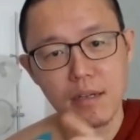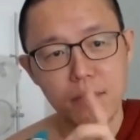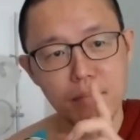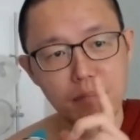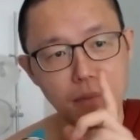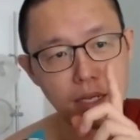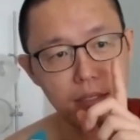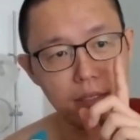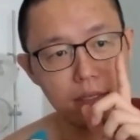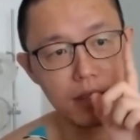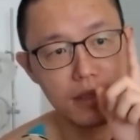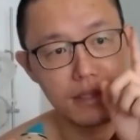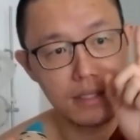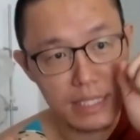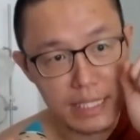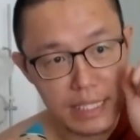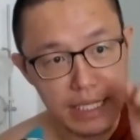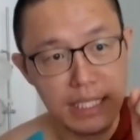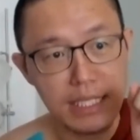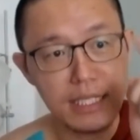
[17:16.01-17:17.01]
but
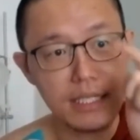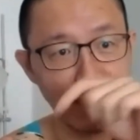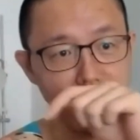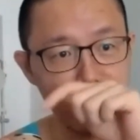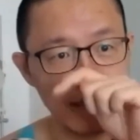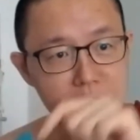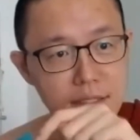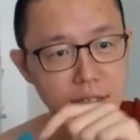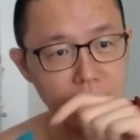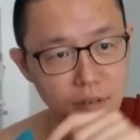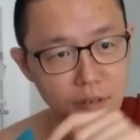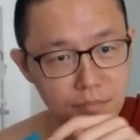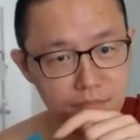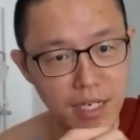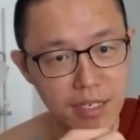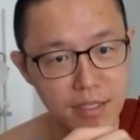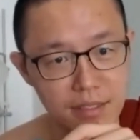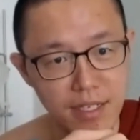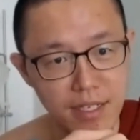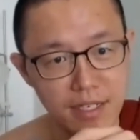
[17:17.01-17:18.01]
see that it's a wrong
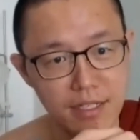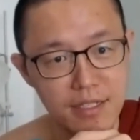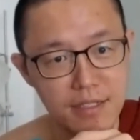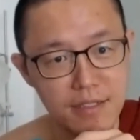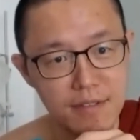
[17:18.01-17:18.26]
mindset.